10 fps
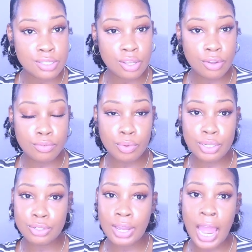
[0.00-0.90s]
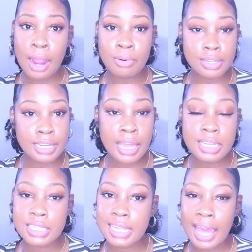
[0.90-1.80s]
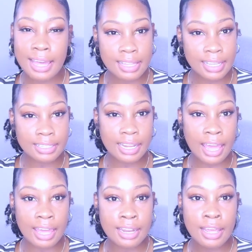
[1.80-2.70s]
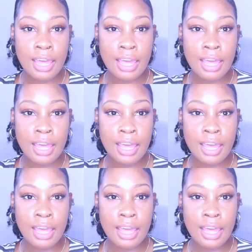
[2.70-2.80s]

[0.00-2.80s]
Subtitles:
So if you want to do an hour a day, just calculate that.